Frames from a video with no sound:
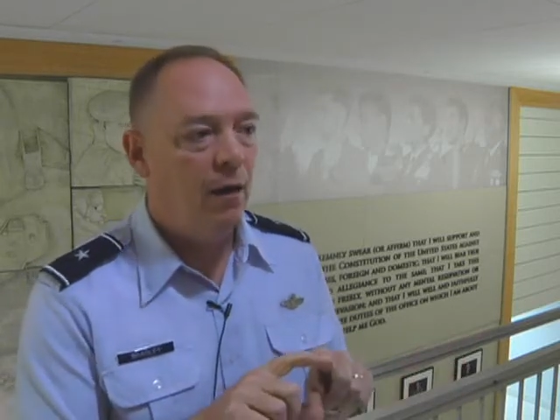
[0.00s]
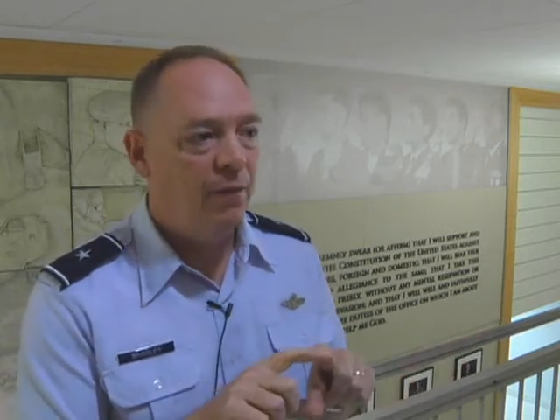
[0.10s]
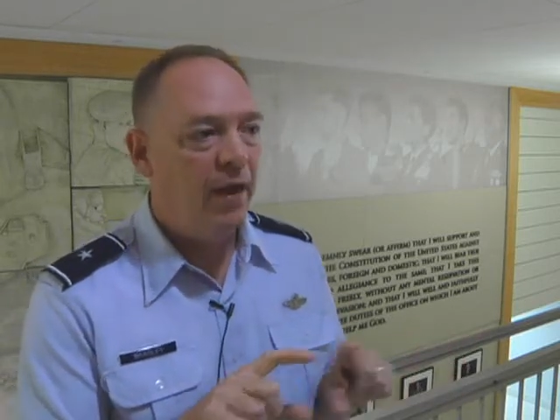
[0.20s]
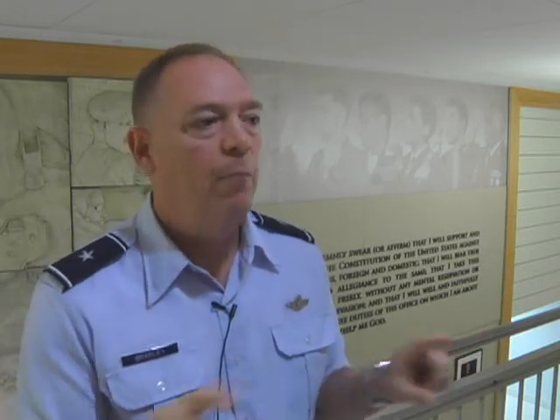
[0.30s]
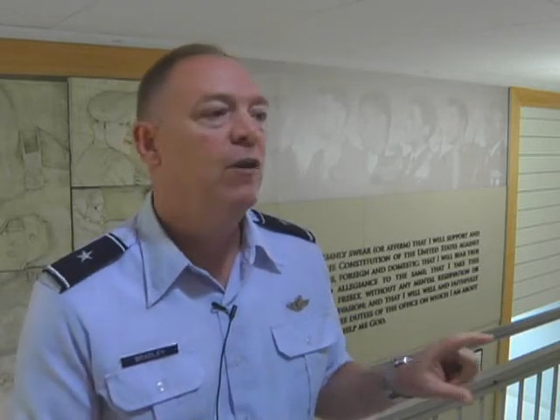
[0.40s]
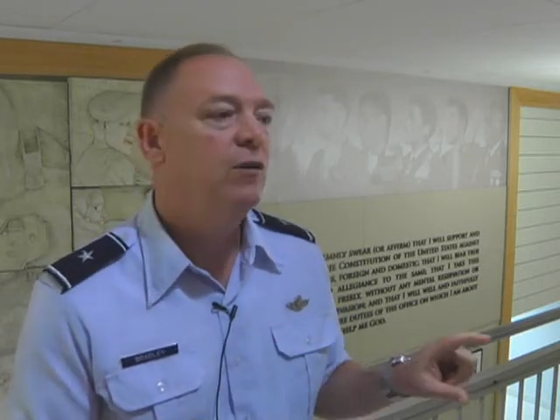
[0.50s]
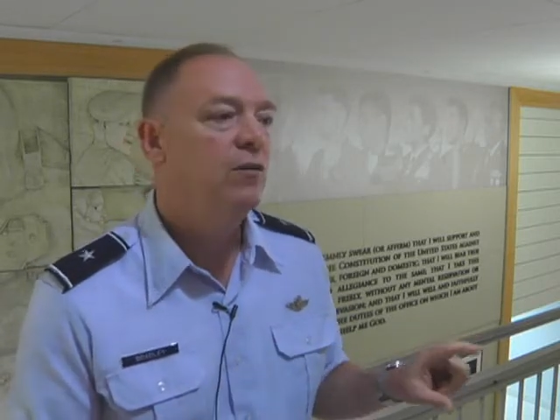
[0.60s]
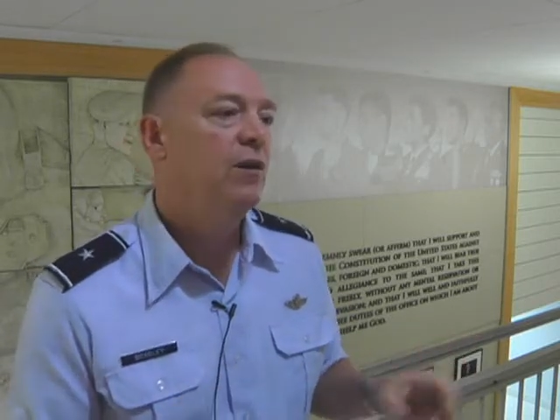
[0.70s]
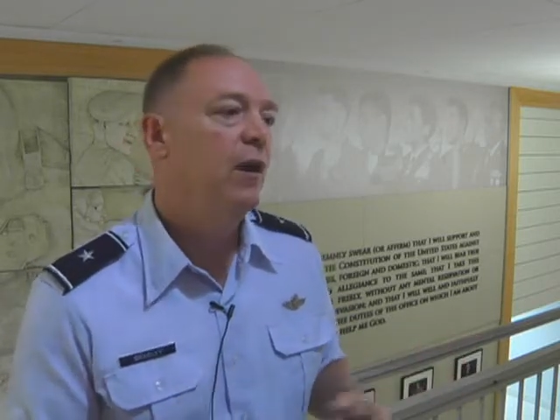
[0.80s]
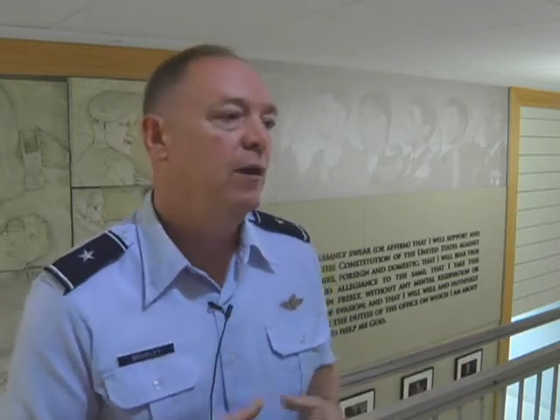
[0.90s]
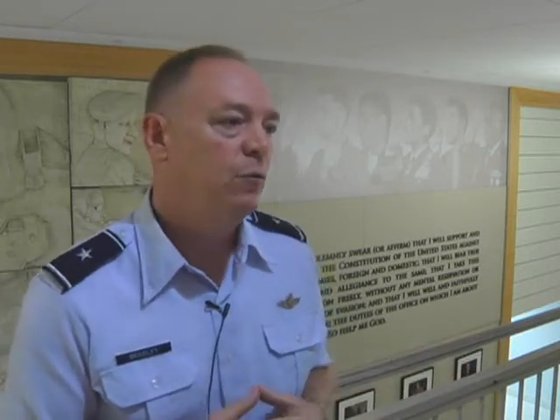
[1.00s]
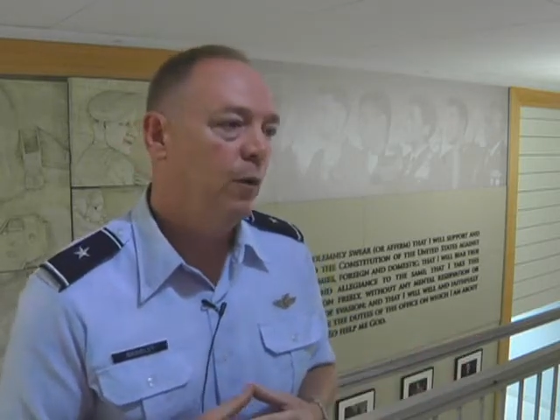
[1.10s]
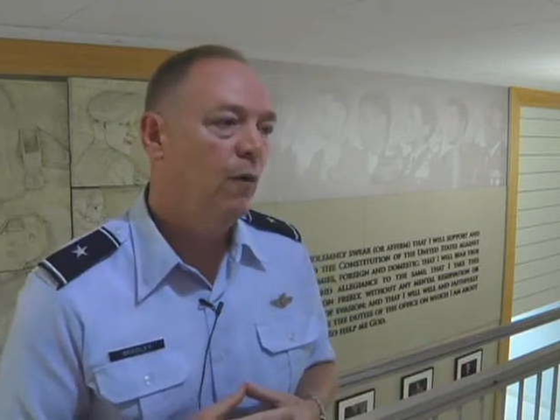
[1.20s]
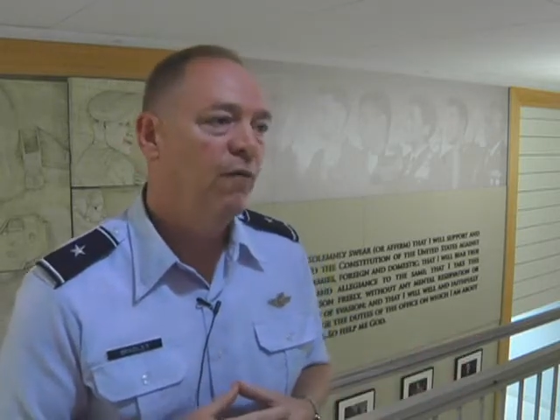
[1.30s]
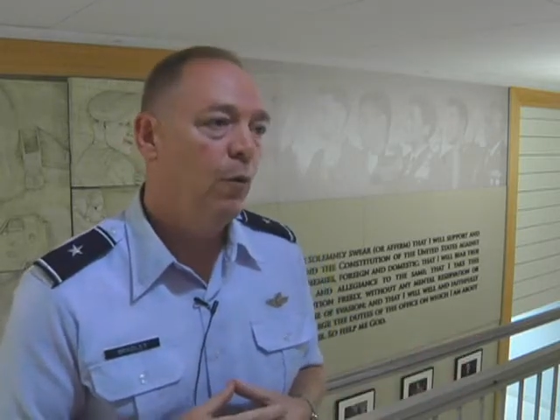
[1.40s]
that mission set as we
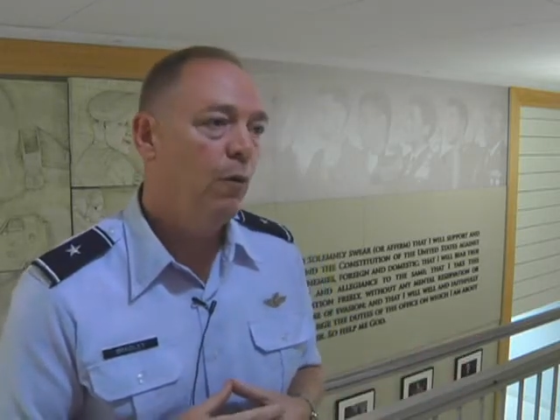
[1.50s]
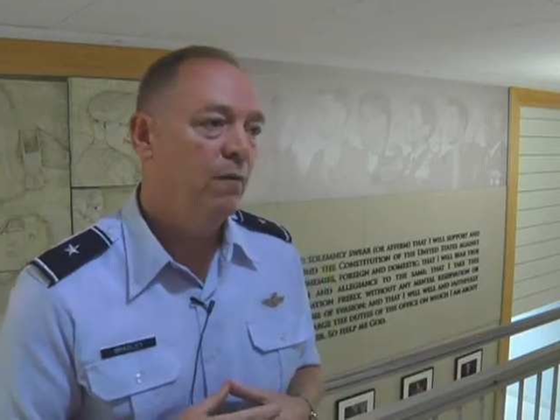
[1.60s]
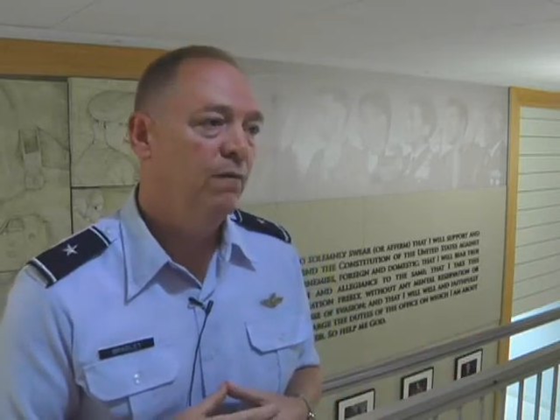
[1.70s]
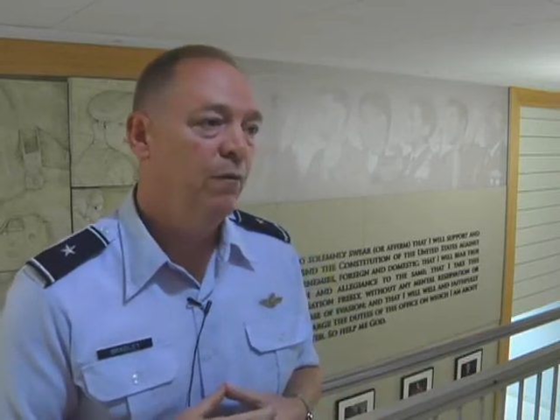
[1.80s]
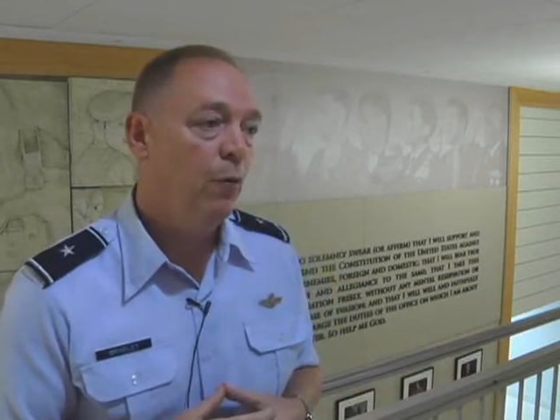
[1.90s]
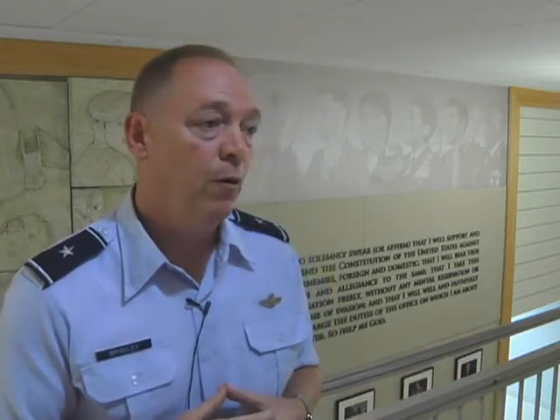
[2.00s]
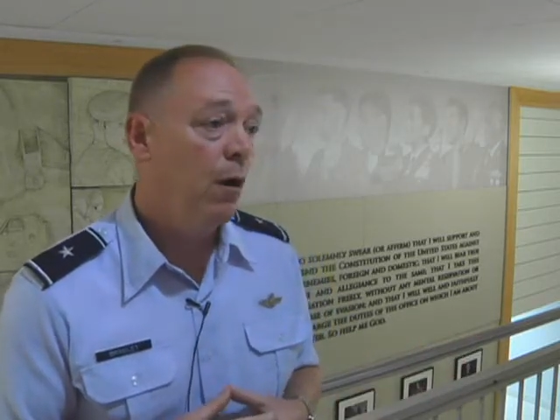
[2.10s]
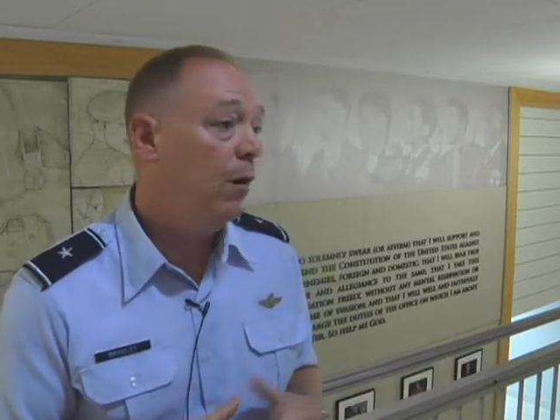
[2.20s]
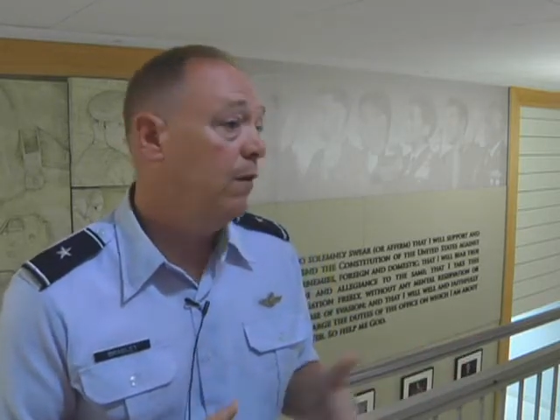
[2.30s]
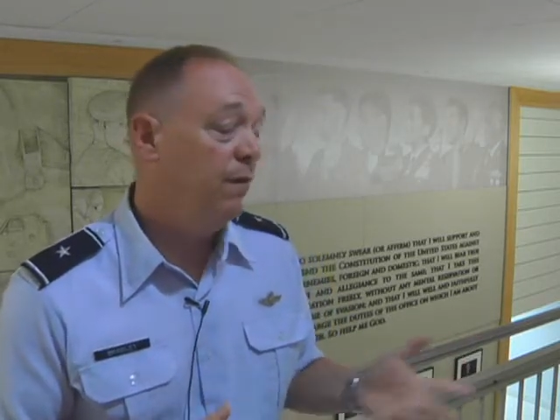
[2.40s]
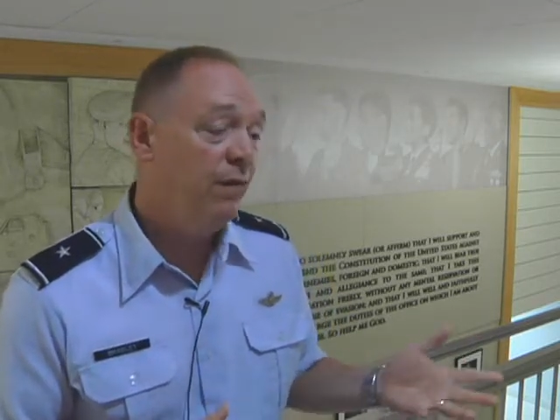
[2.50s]
go forward for all of the